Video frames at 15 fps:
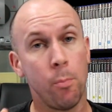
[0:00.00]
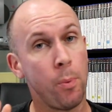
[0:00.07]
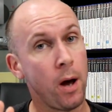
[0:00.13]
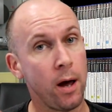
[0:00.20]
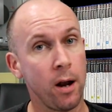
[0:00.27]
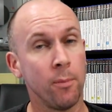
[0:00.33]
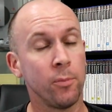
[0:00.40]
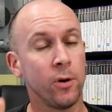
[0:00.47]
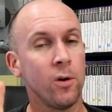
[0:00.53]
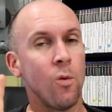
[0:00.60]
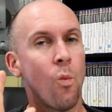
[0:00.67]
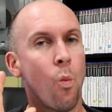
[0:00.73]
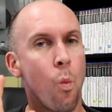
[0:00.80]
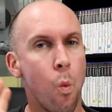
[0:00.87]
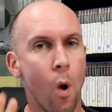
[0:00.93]
but I'm
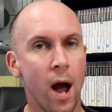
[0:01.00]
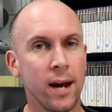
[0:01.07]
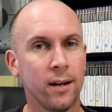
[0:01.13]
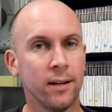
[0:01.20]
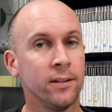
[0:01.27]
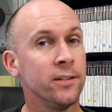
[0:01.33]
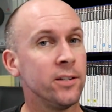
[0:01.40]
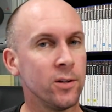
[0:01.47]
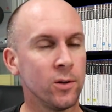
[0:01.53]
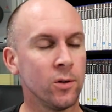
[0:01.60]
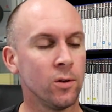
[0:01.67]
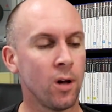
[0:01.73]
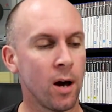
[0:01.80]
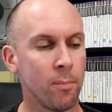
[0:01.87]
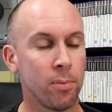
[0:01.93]
gonna wait
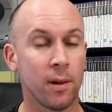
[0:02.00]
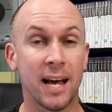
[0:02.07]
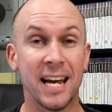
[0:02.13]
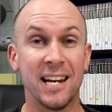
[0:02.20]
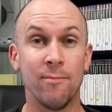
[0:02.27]
until I play